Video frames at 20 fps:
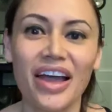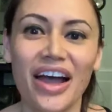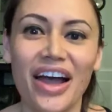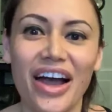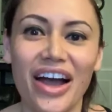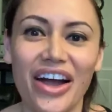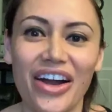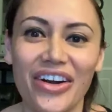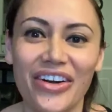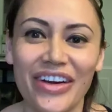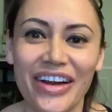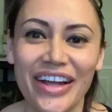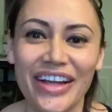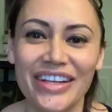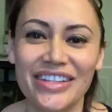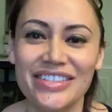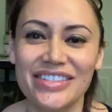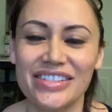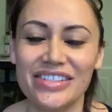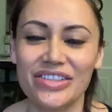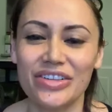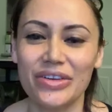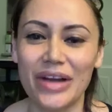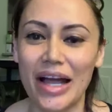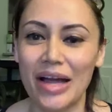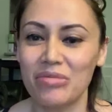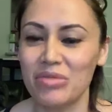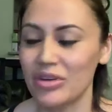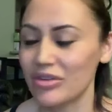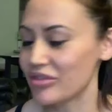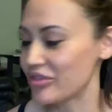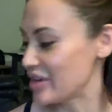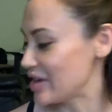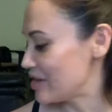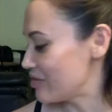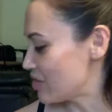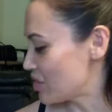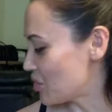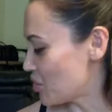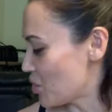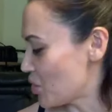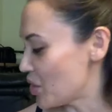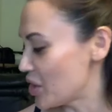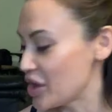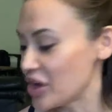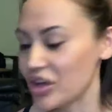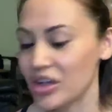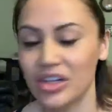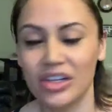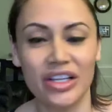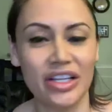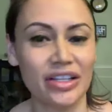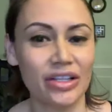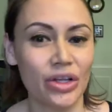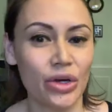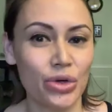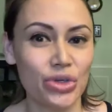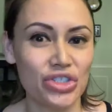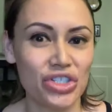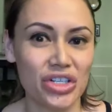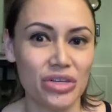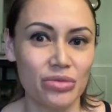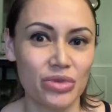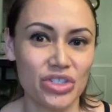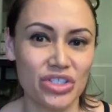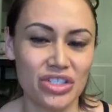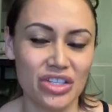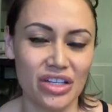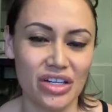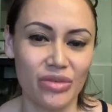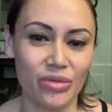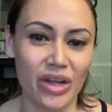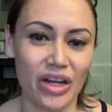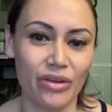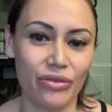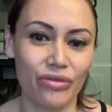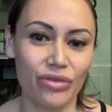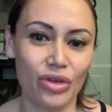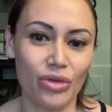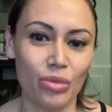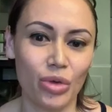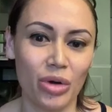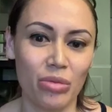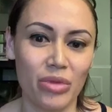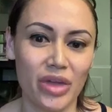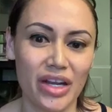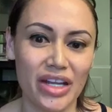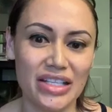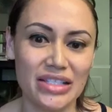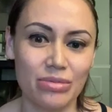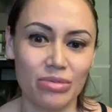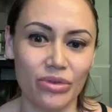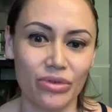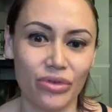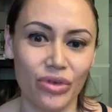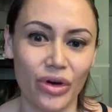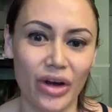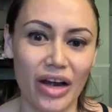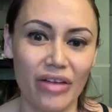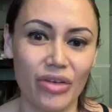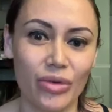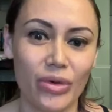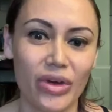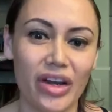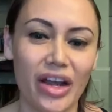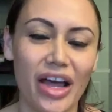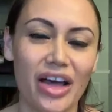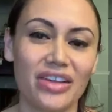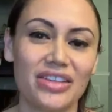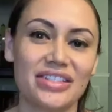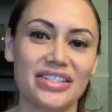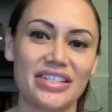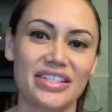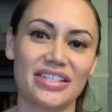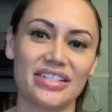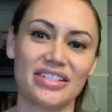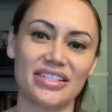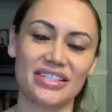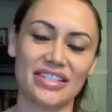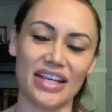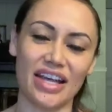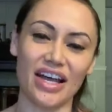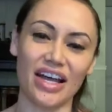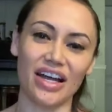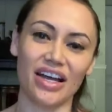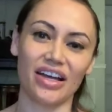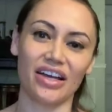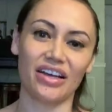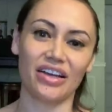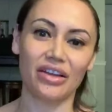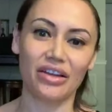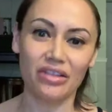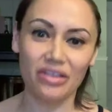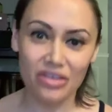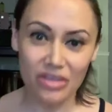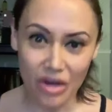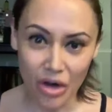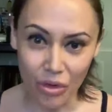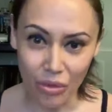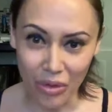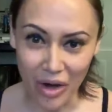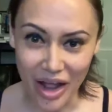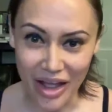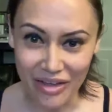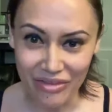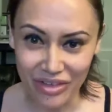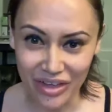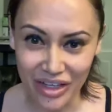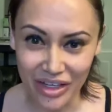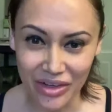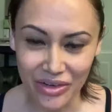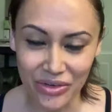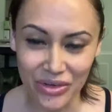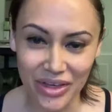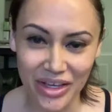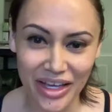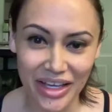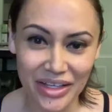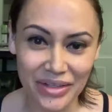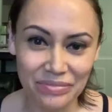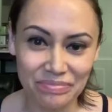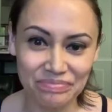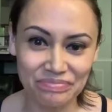Alright, grab your favorite oil and lotion. We're just going to wait a few more minutes before everyone else is arriving, okay?